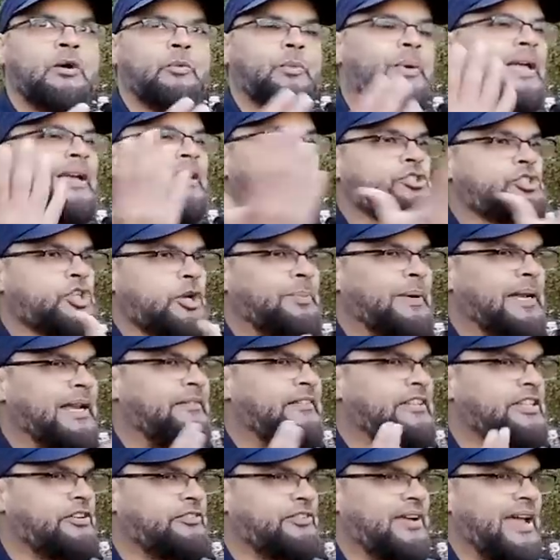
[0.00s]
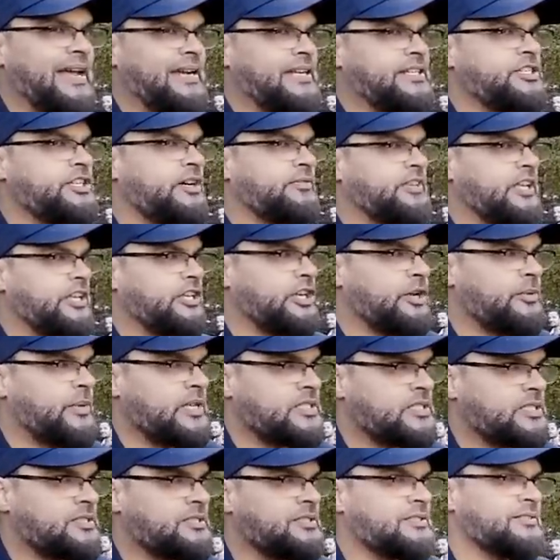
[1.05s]
we, do you believe in the reality of the
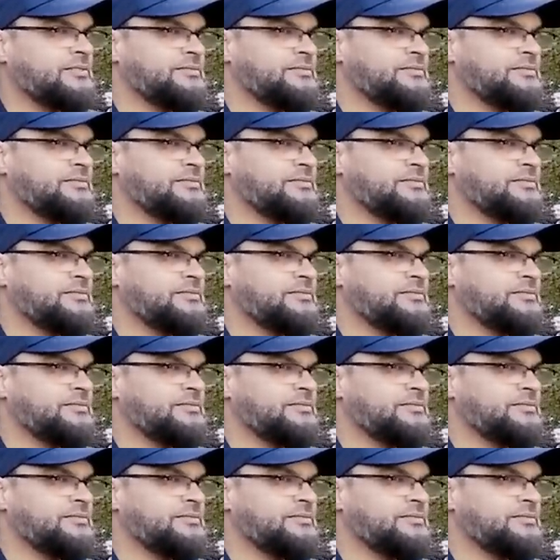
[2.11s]
universe?